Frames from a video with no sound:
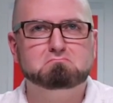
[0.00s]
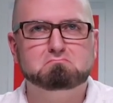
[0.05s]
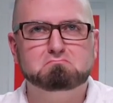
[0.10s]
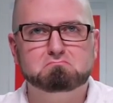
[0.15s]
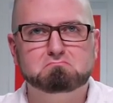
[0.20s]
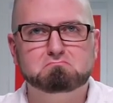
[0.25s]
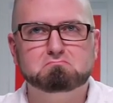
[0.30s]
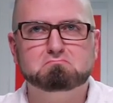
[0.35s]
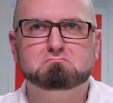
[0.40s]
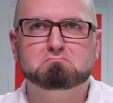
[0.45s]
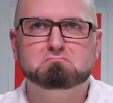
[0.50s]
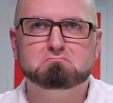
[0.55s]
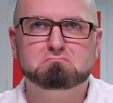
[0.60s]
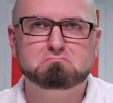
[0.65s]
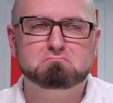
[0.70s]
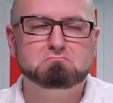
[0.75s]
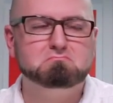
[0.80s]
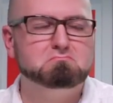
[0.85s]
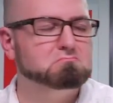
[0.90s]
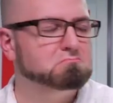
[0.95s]

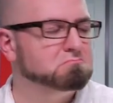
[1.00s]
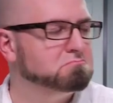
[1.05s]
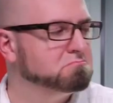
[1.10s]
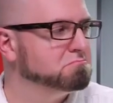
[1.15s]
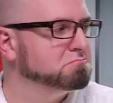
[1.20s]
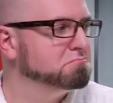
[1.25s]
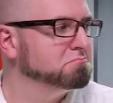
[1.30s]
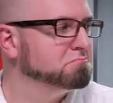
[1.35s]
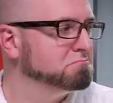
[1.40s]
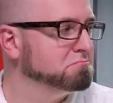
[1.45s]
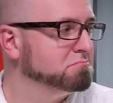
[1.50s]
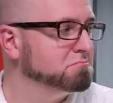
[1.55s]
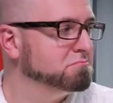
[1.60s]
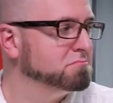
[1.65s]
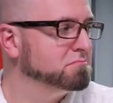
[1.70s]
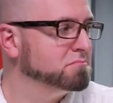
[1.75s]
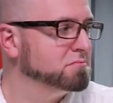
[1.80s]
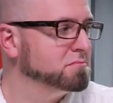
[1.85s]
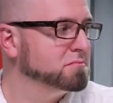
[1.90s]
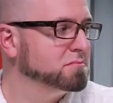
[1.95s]

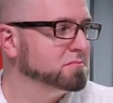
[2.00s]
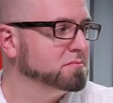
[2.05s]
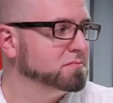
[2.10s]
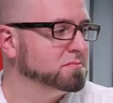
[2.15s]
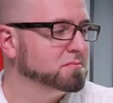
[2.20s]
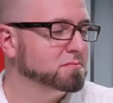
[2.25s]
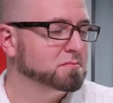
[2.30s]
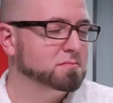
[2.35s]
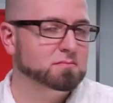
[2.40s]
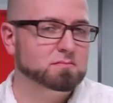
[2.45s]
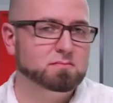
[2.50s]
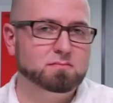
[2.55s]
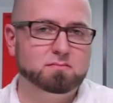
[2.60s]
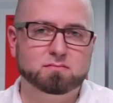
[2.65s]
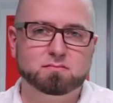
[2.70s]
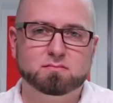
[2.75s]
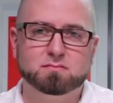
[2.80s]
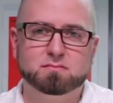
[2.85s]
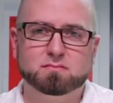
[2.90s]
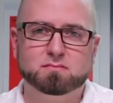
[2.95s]

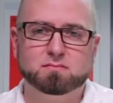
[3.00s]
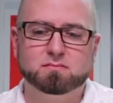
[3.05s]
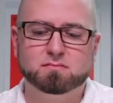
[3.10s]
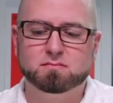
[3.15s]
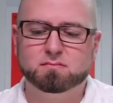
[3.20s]
The person shown says nothing.